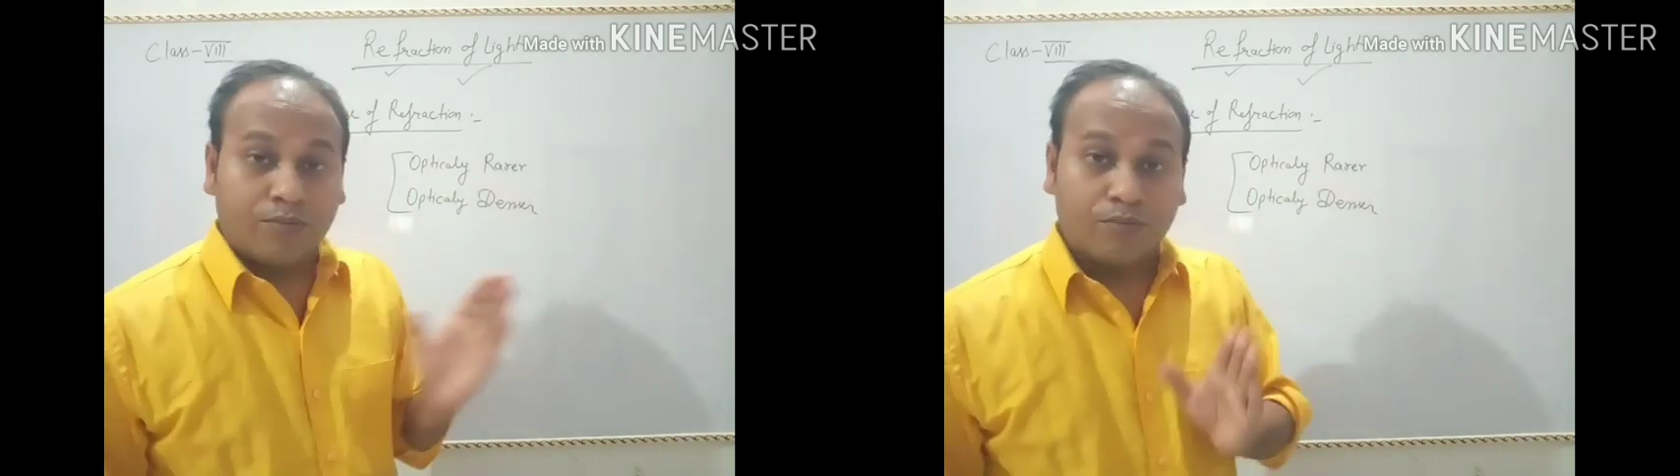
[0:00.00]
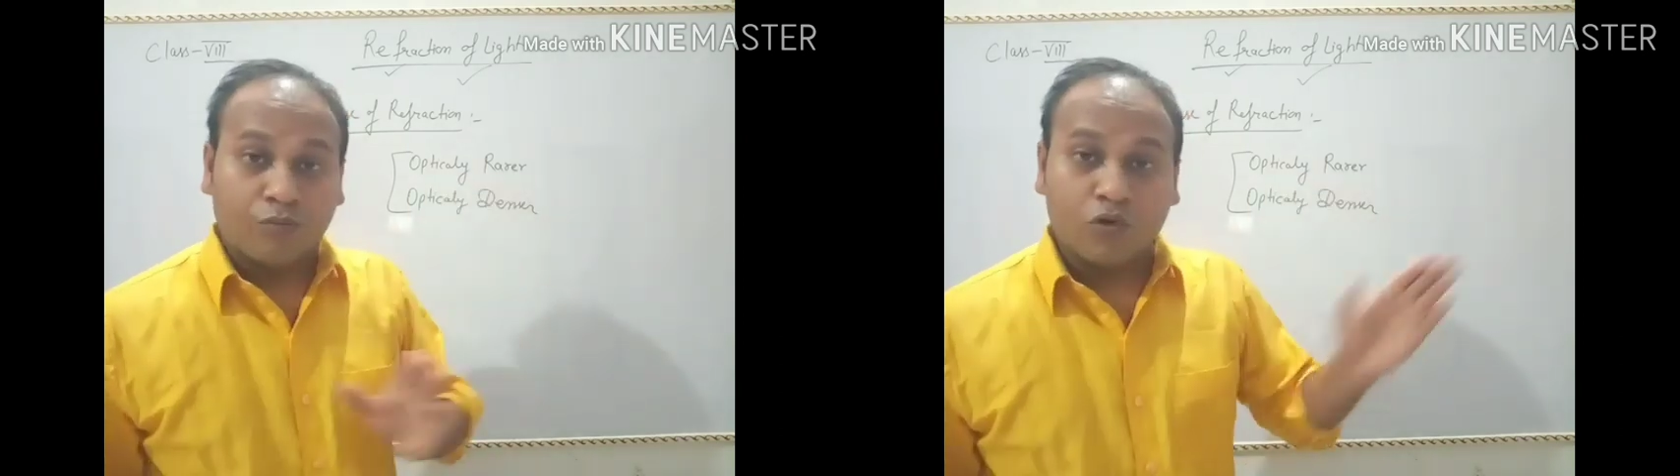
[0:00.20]

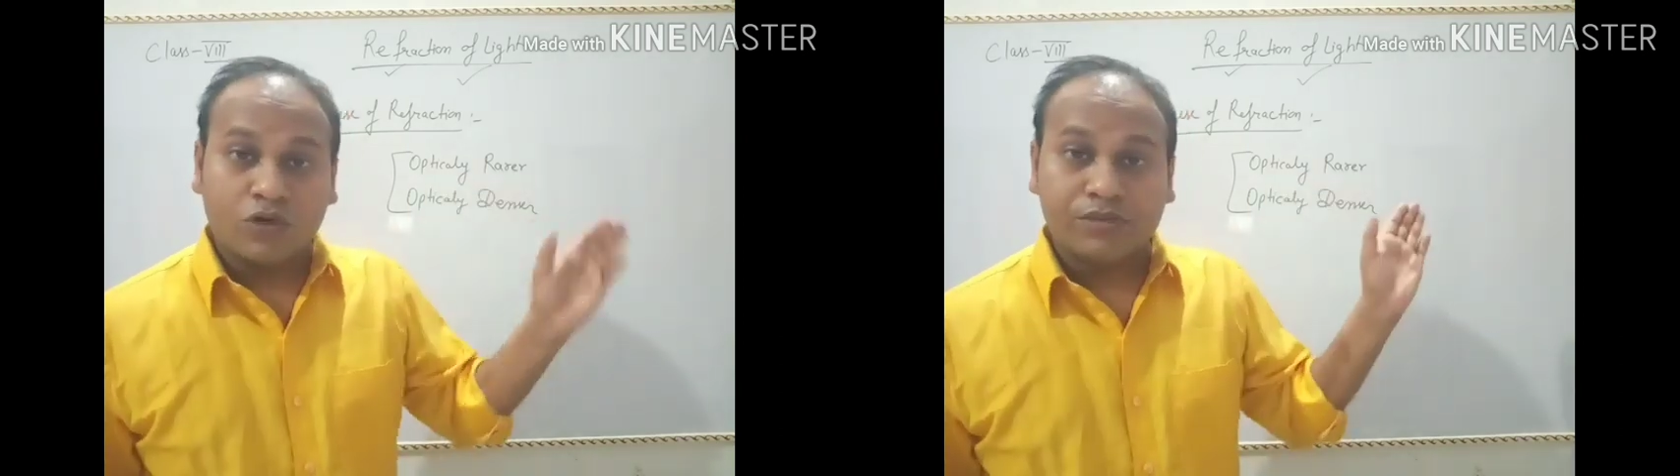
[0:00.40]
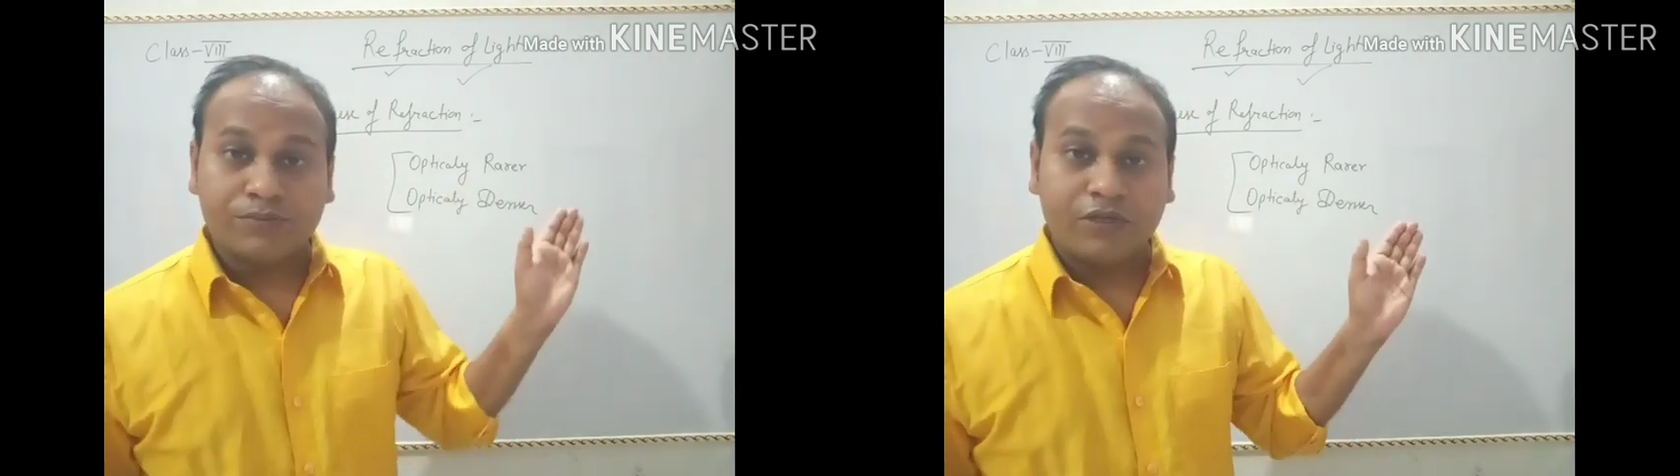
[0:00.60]

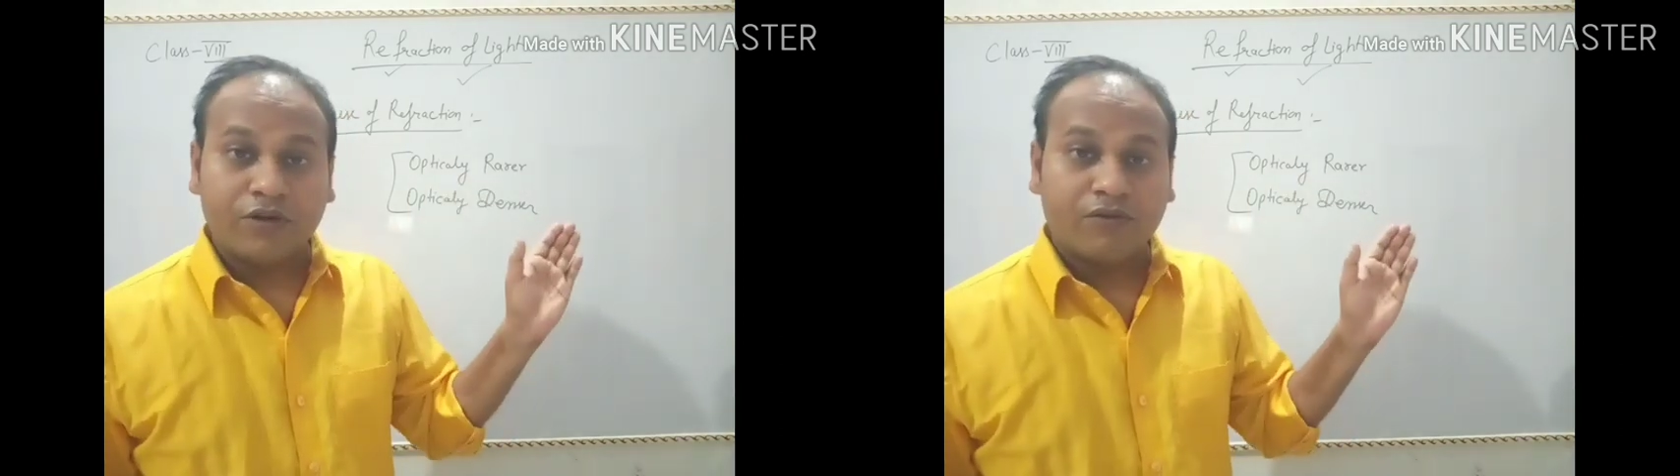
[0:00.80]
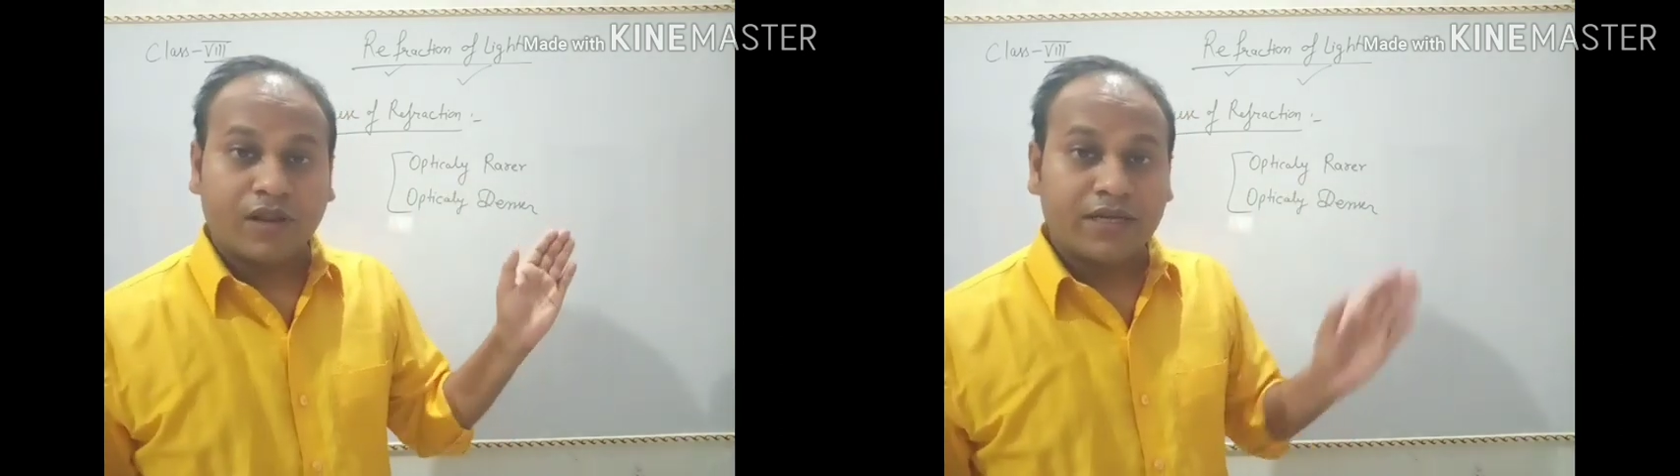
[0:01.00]
more speed
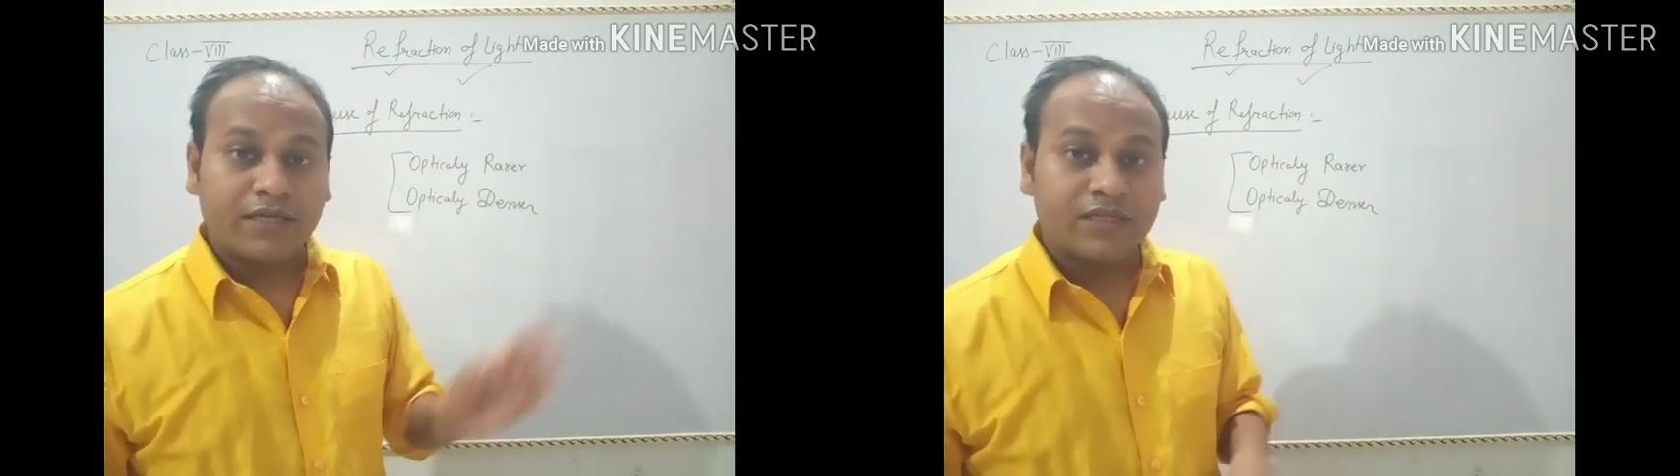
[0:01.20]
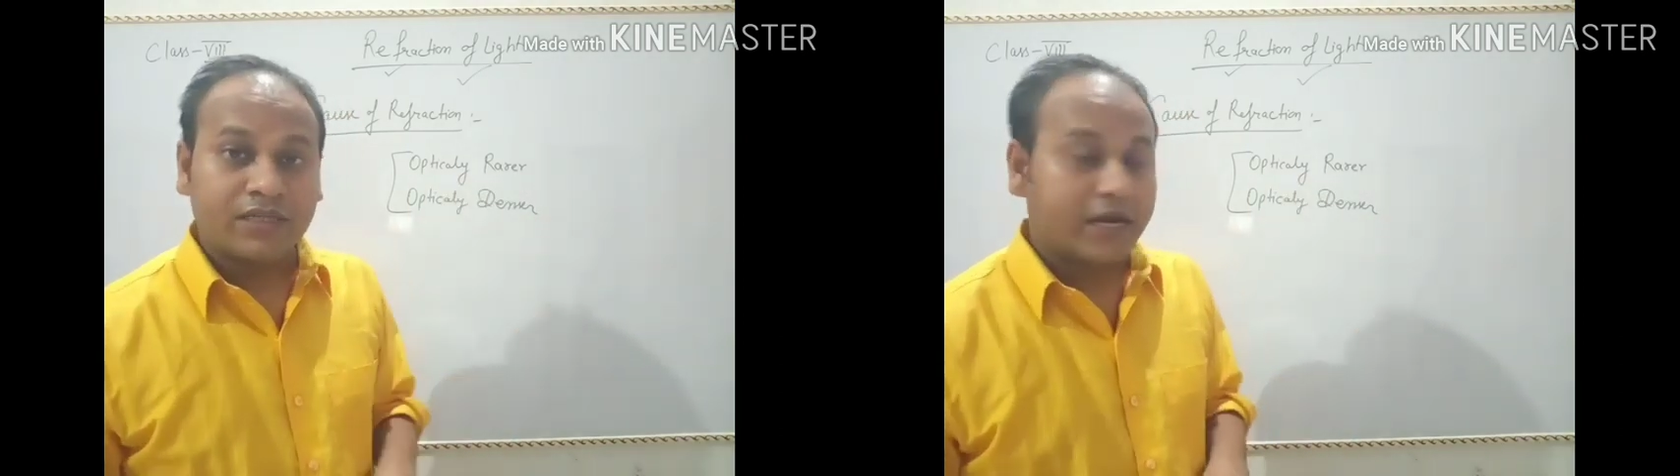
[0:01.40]
of
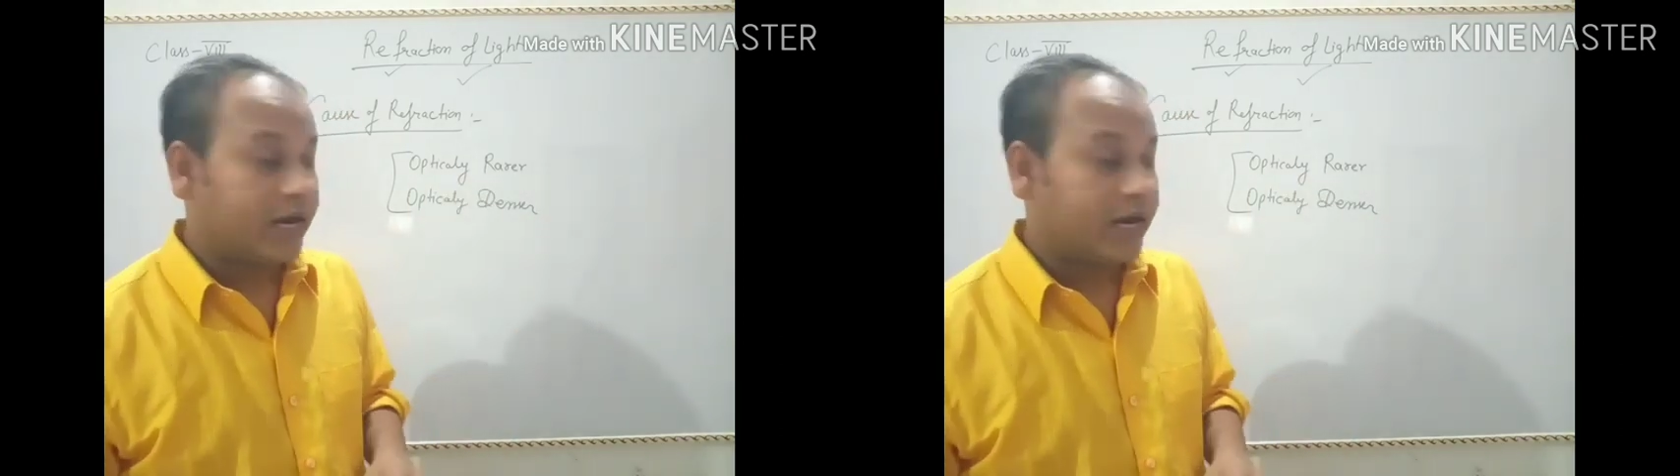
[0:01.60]
light,